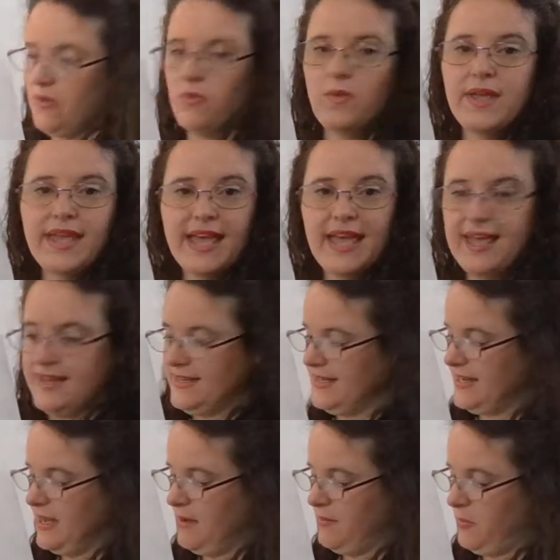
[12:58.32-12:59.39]
We
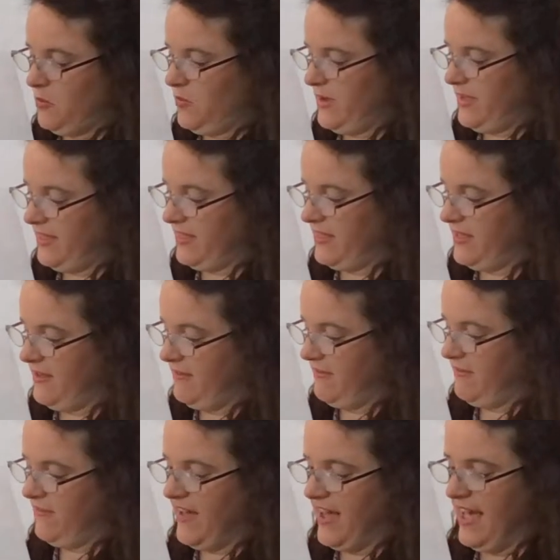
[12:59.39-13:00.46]
ended up with
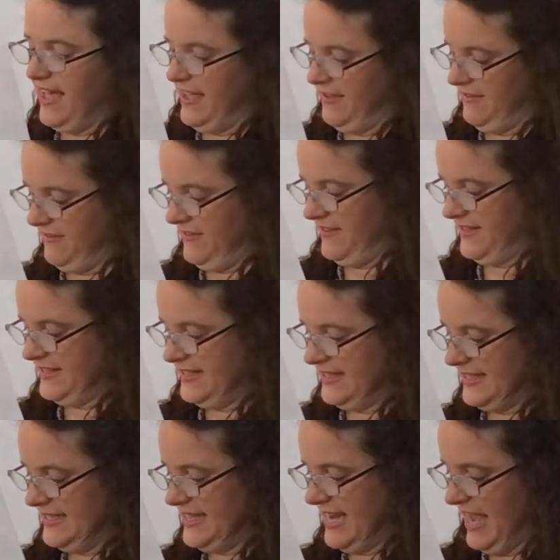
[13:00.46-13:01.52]
5
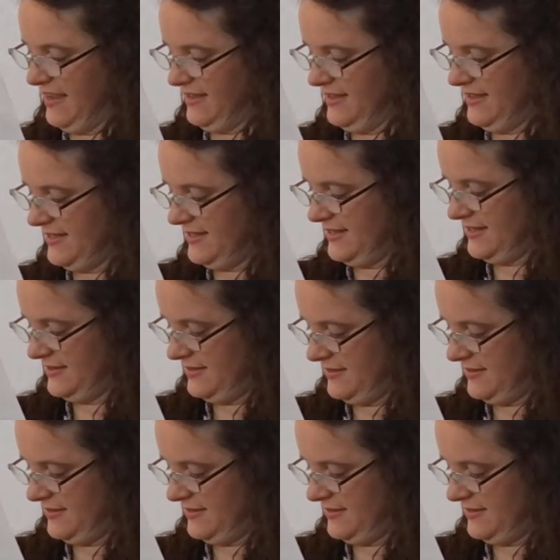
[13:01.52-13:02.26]
stacks.